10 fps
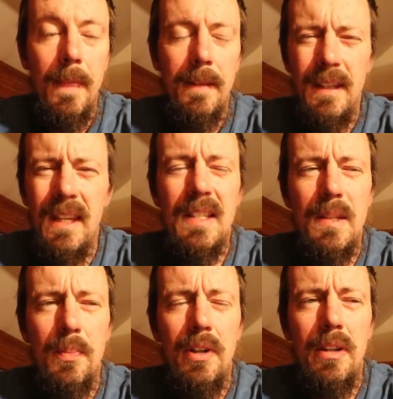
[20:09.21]
I think he has
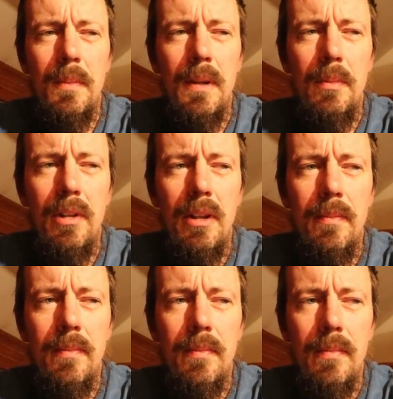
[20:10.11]
a pretty good memory.
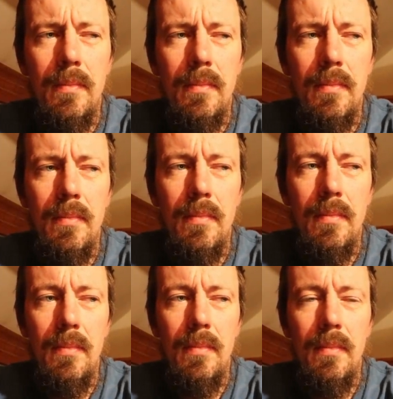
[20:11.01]

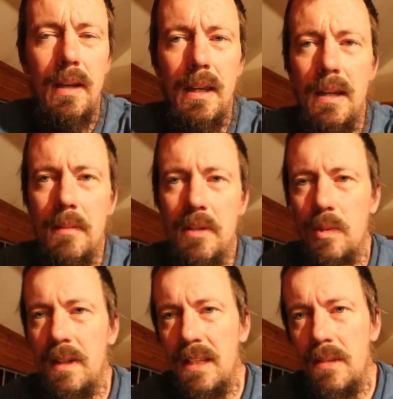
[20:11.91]
And
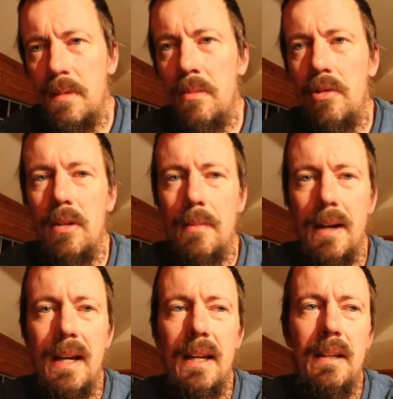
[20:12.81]
between his memory and
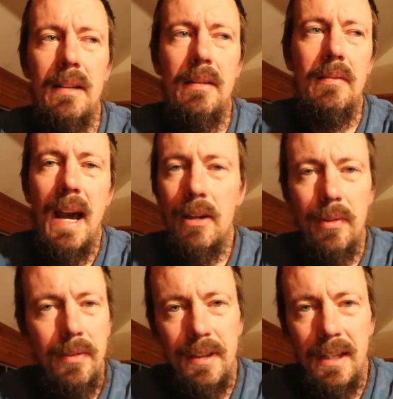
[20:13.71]
mine, I
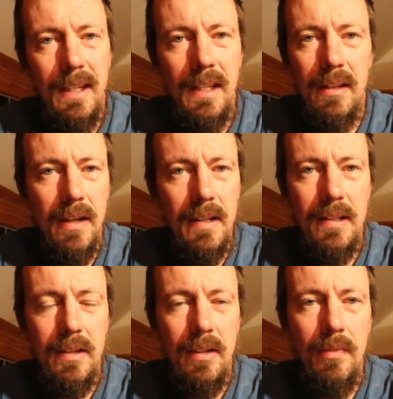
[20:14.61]
don't think he
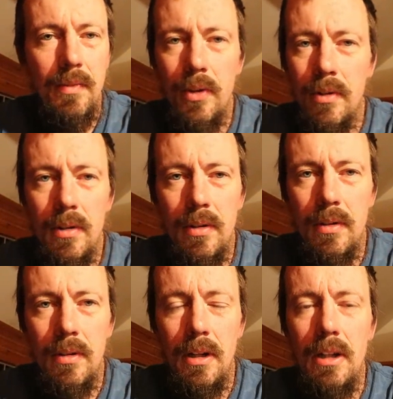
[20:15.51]
lost a rotor
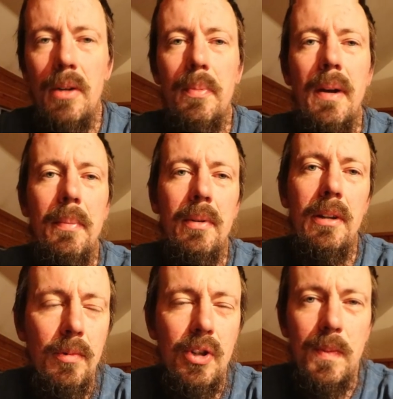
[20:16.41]
on our
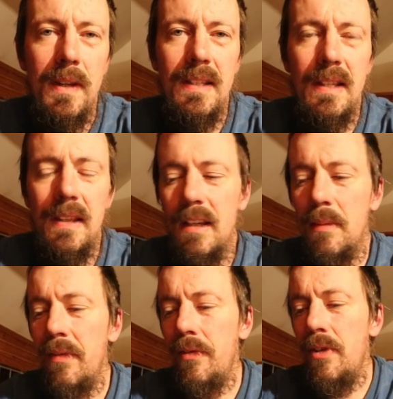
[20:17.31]
property, which means I think
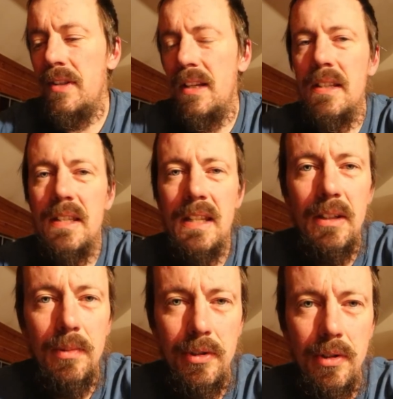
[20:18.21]
my first
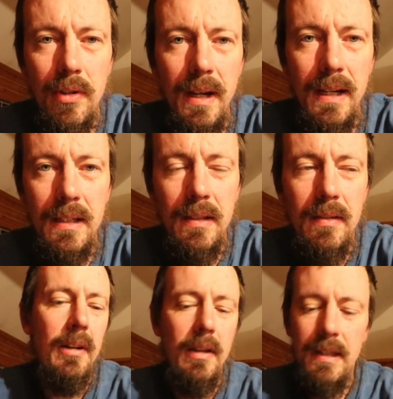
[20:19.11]
instinct was correct.
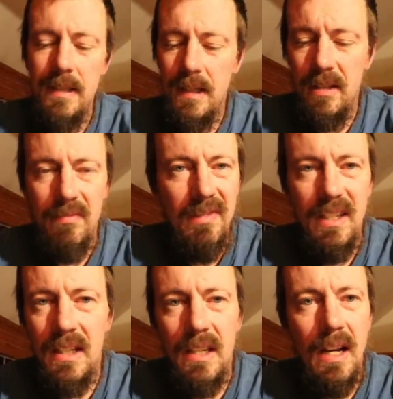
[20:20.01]
Uh, he said he
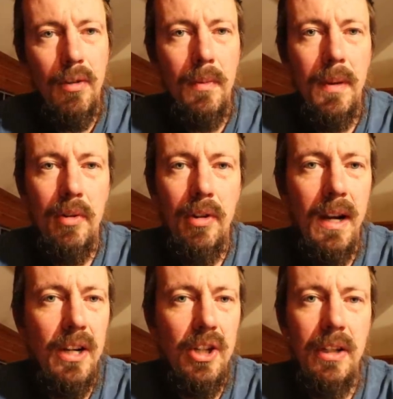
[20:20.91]
did not remember
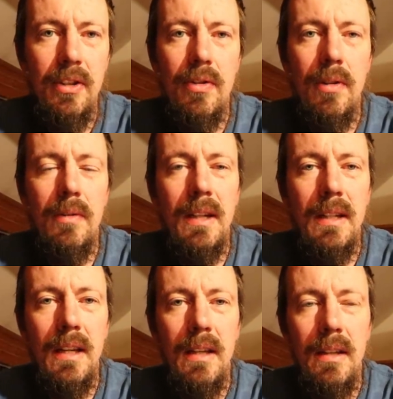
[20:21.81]
crashing his drone that
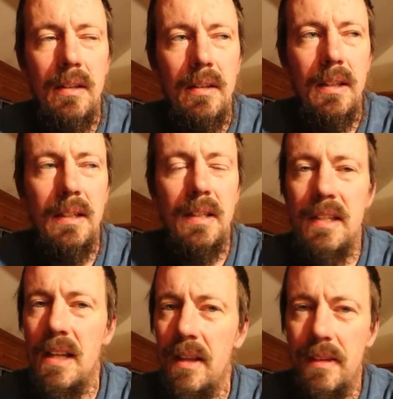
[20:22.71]
day. He does
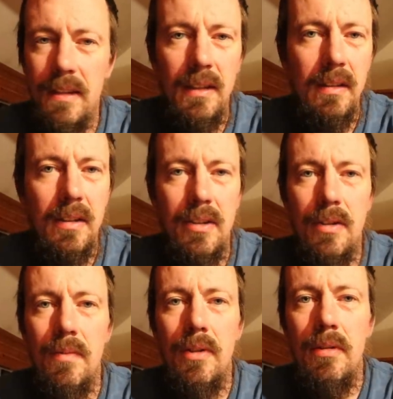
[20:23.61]
not think he lost
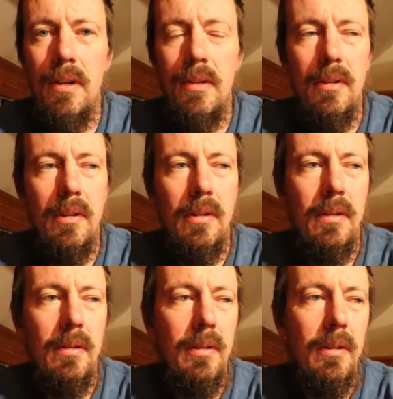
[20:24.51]
a rotor out there.
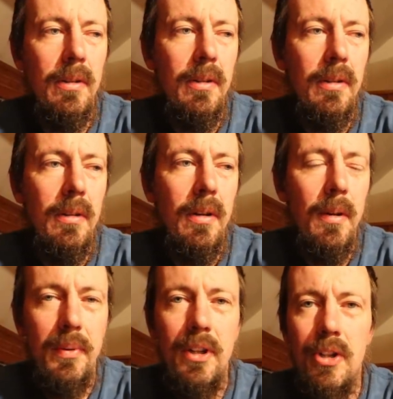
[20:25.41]

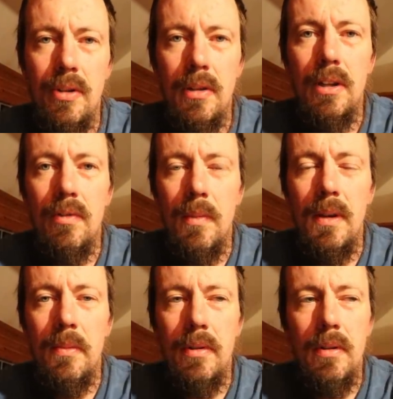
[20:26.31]
I'm pretty sure he'd
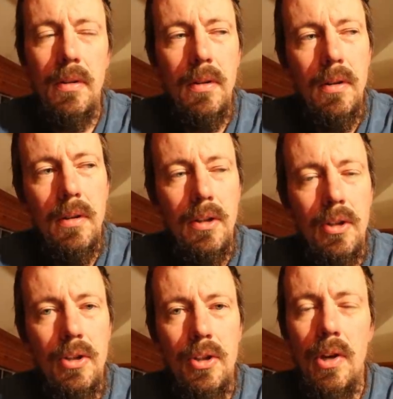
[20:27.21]
remember.
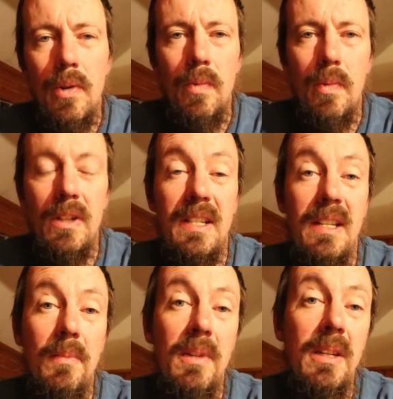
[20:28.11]
So, what does
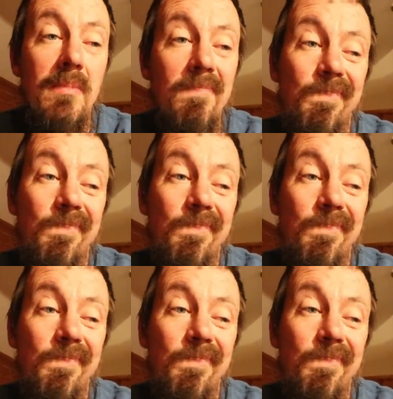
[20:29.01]
that mean?